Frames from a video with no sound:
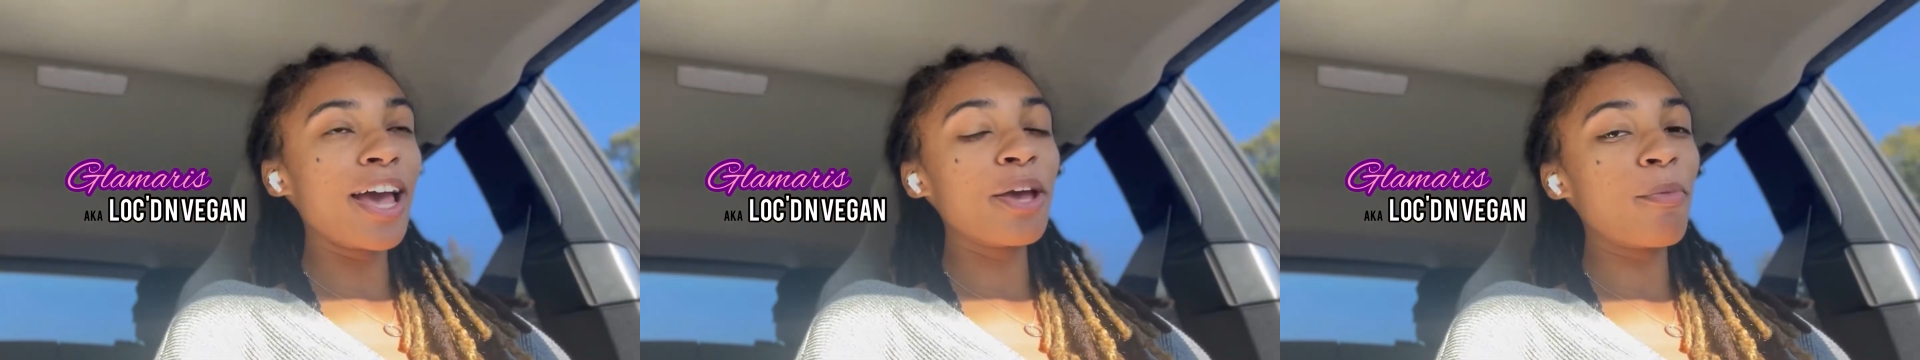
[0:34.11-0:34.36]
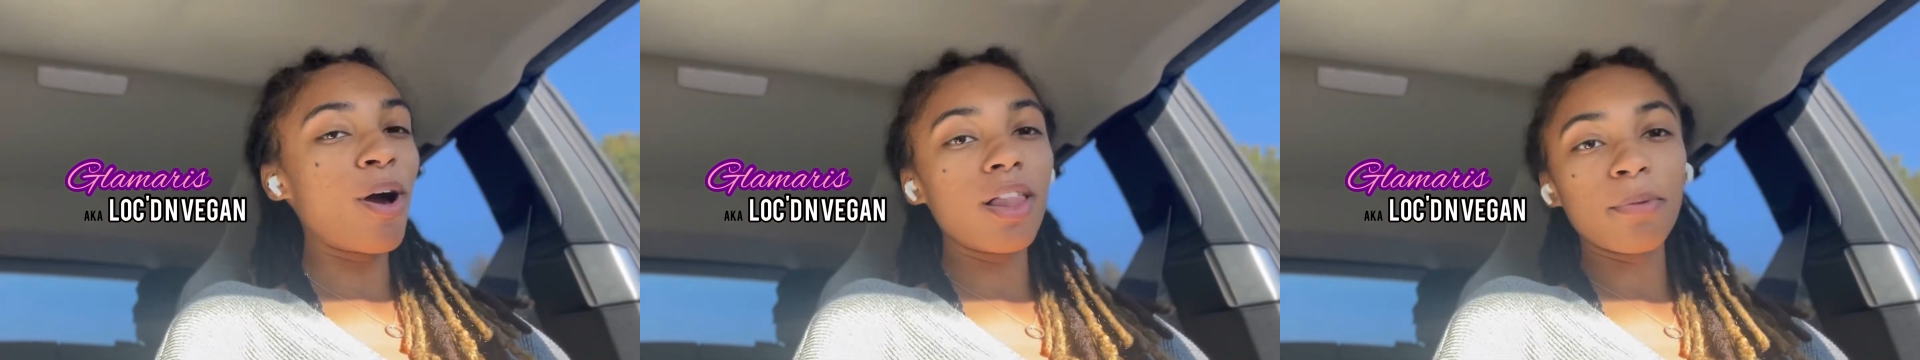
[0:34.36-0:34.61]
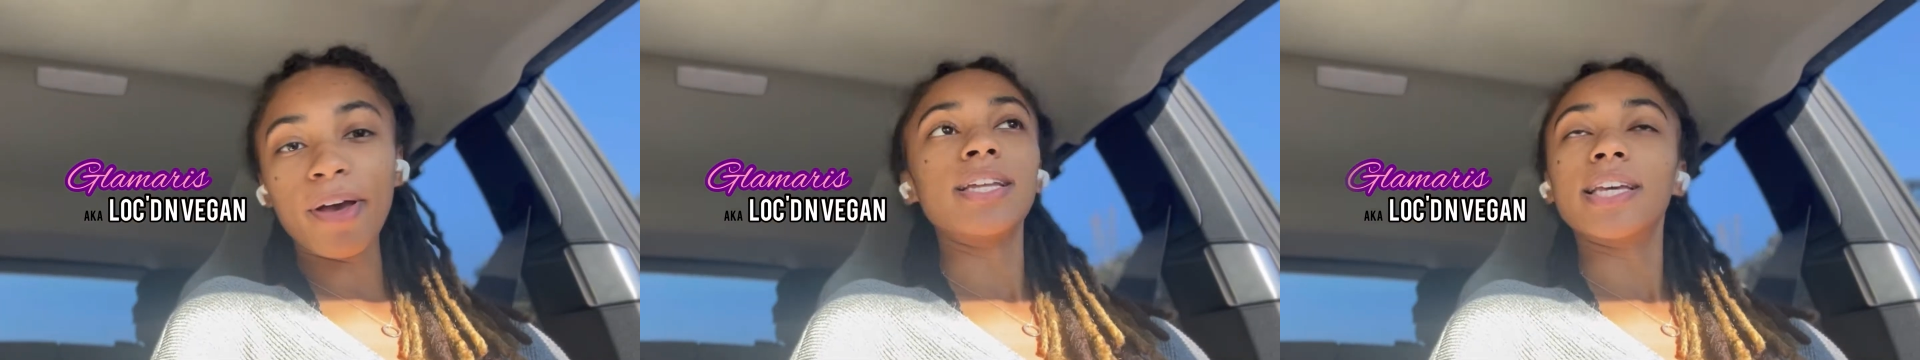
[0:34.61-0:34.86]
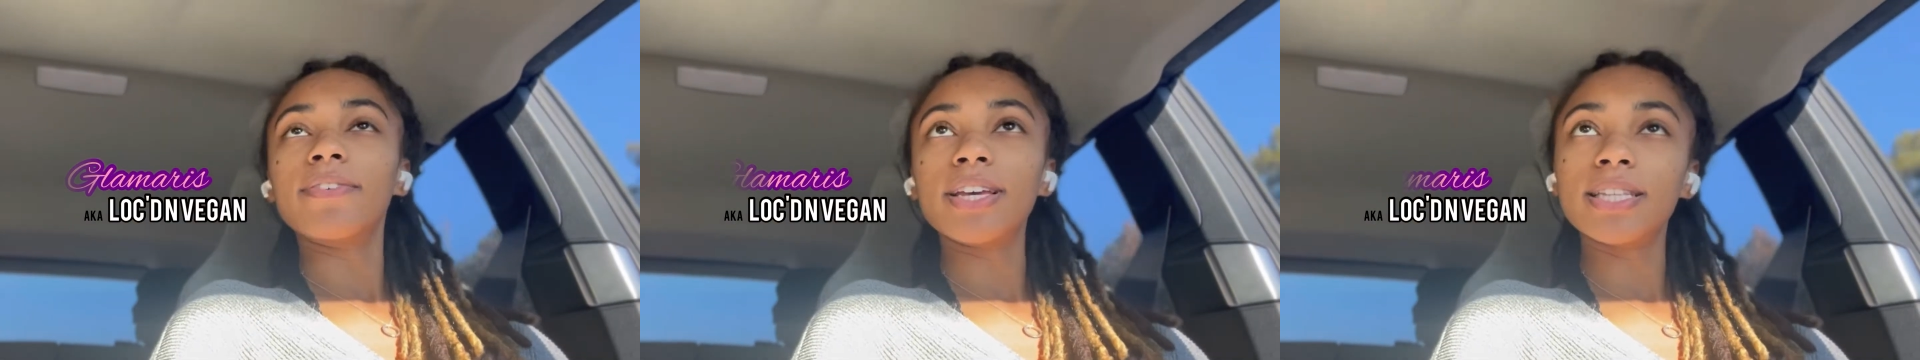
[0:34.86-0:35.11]
I am all
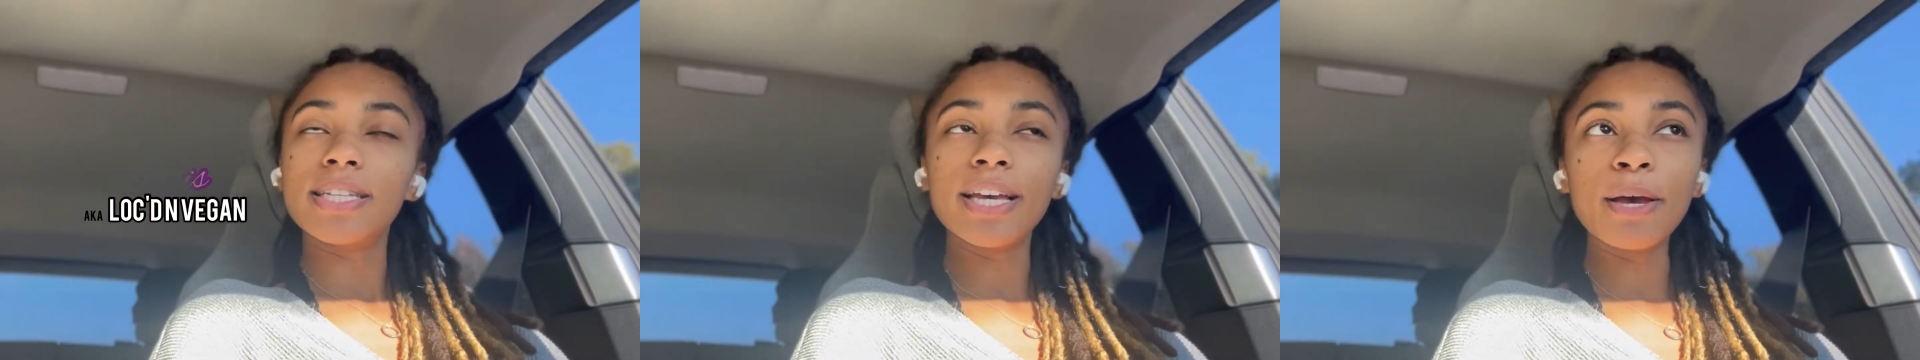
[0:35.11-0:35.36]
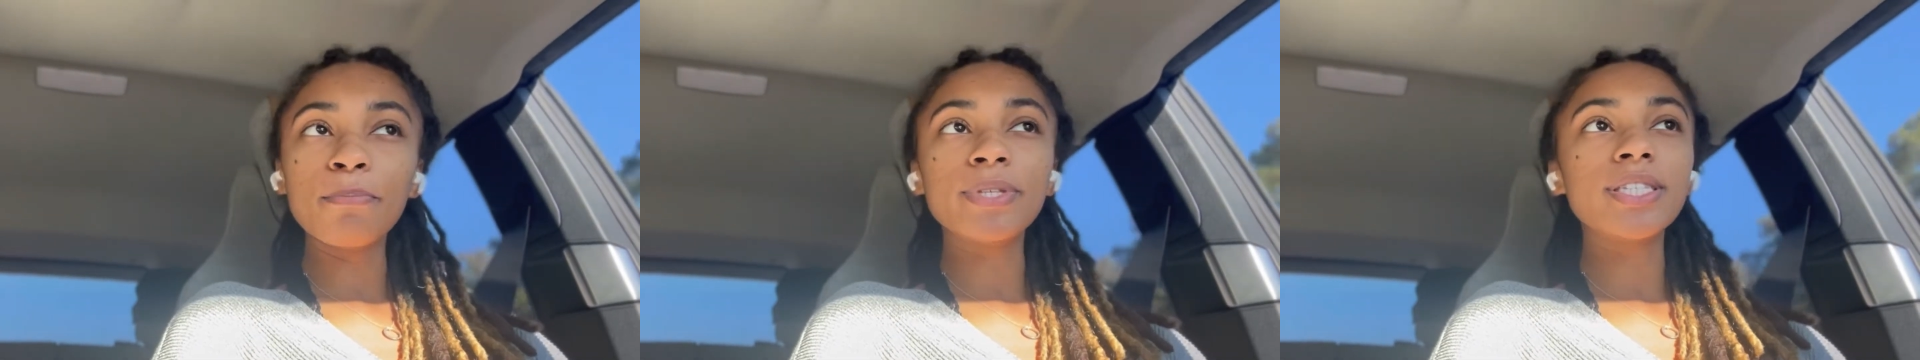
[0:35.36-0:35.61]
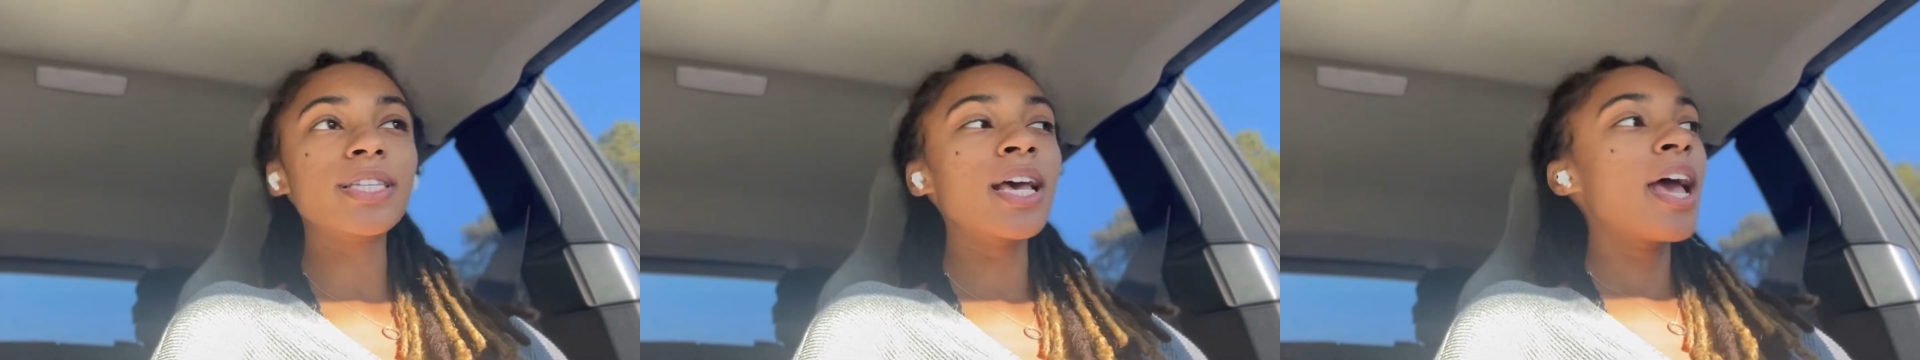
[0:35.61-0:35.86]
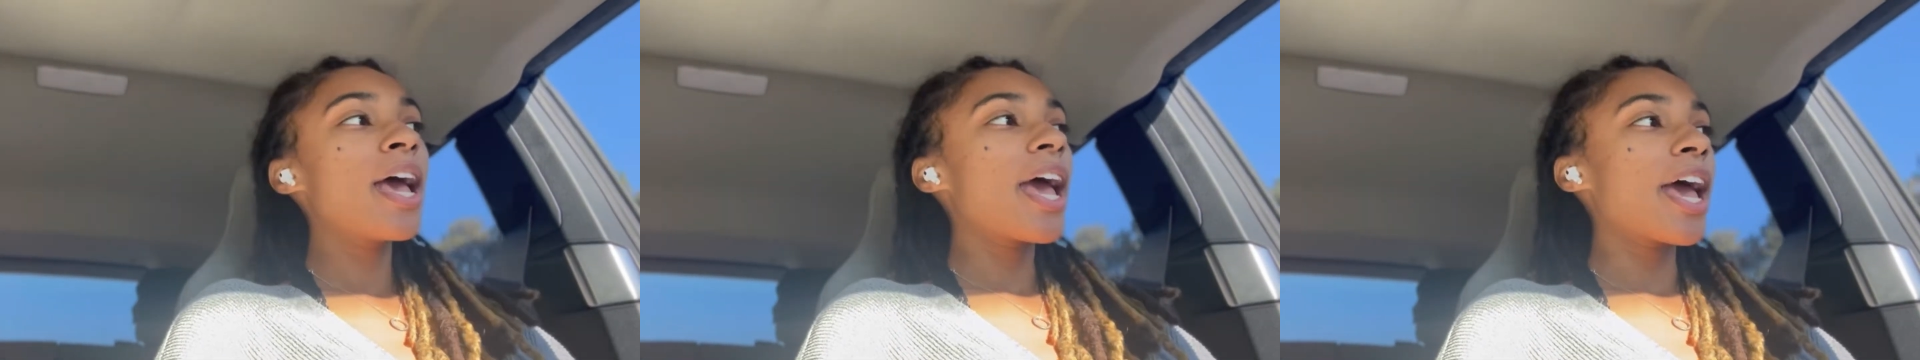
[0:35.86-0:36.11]
about giving tips
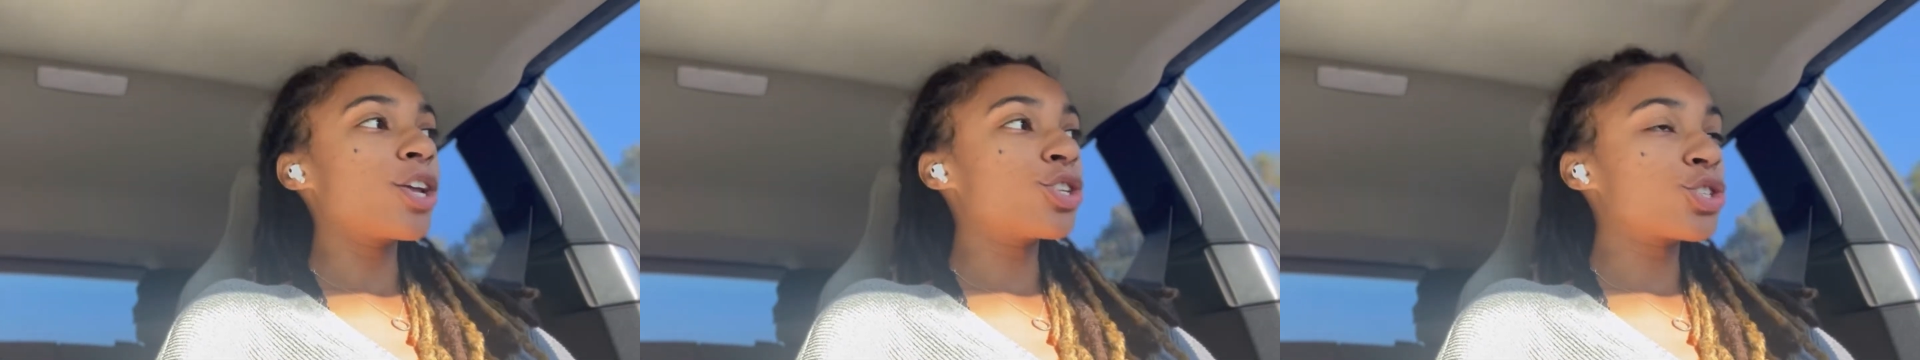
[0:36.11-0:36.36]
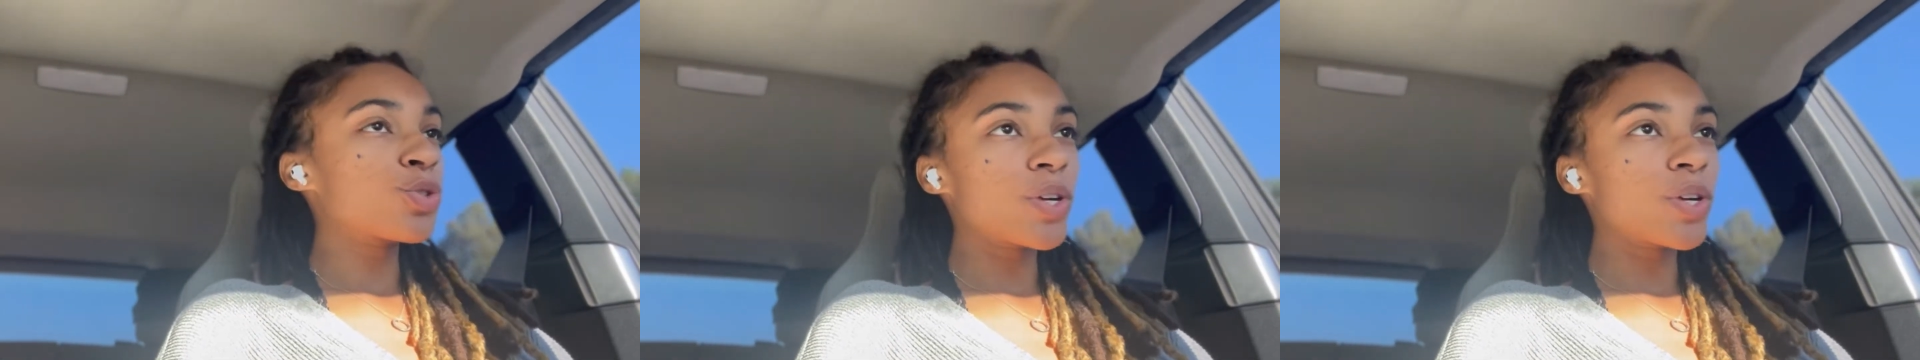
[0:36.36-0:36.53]
and